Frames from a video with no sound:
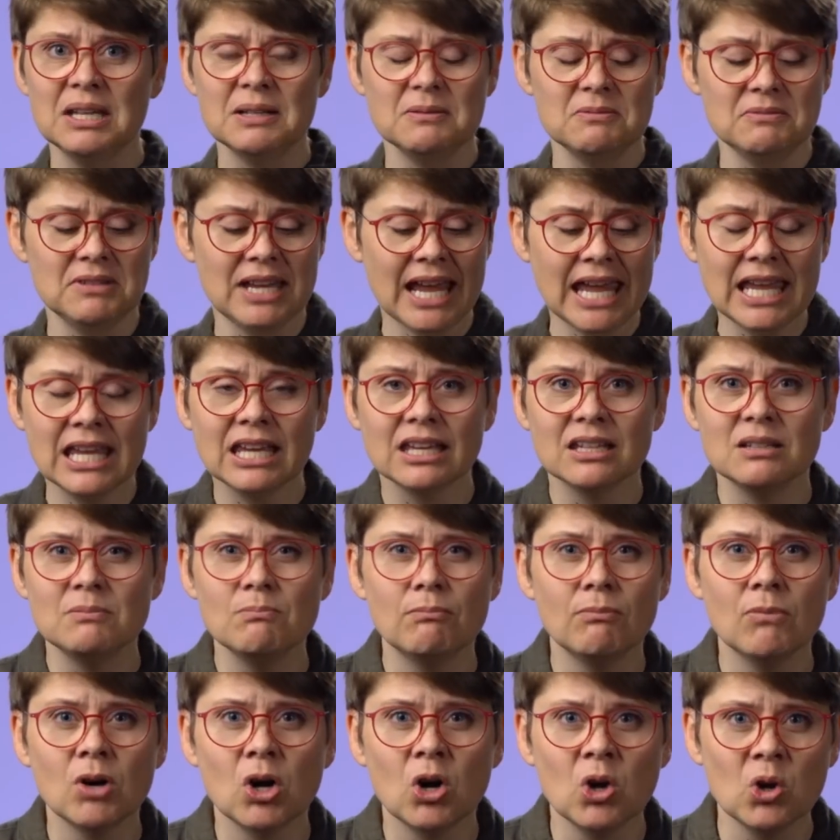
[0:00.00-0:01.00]
naked
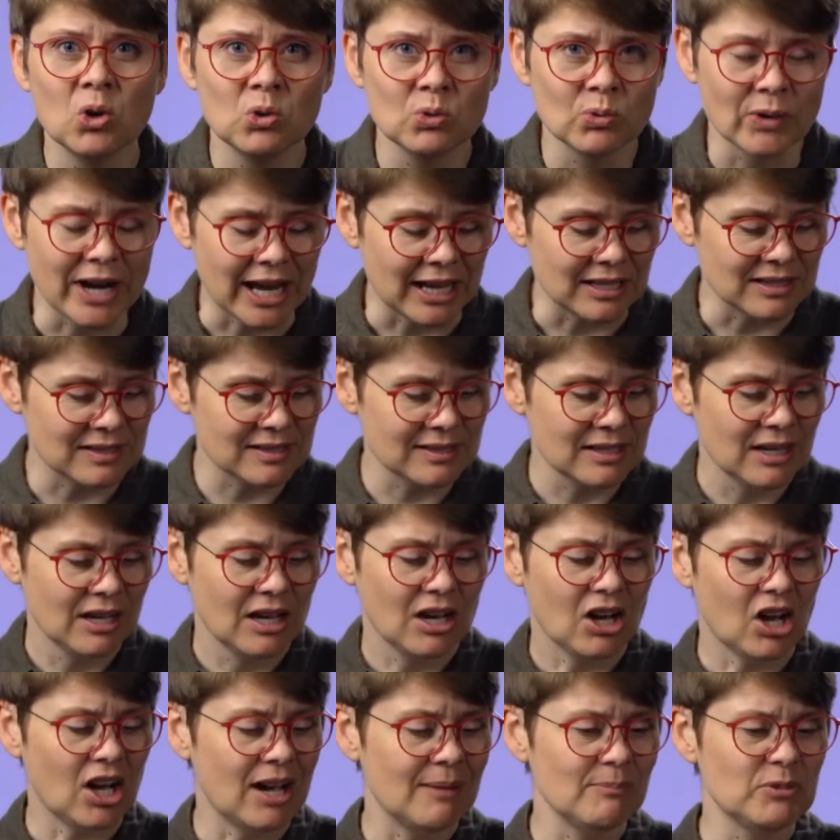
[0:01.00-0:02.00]
mole rats,
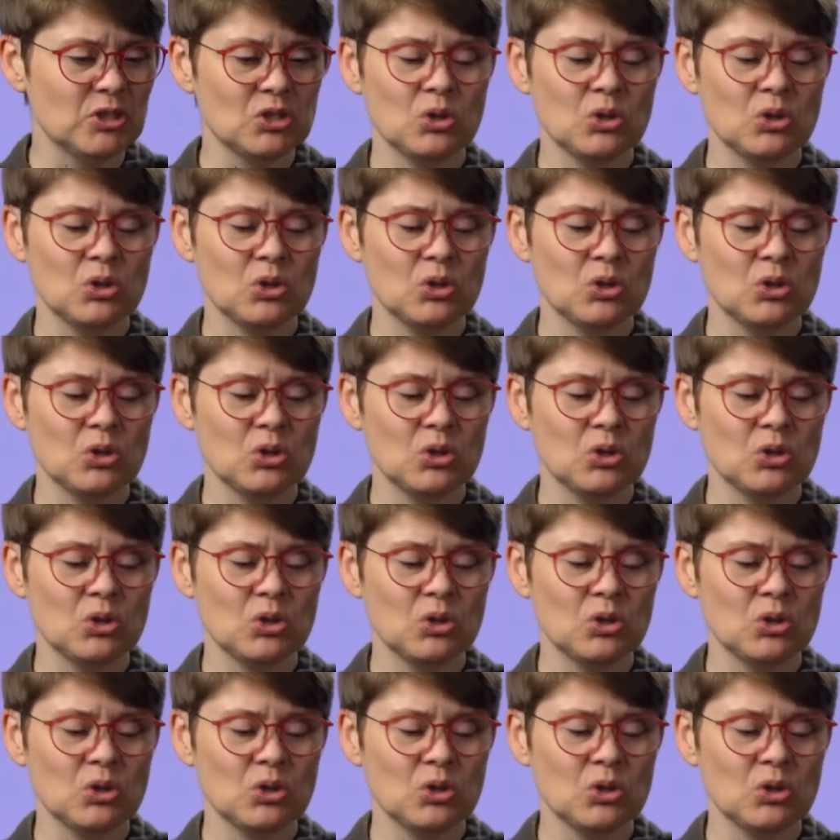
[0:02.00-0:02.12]
I'm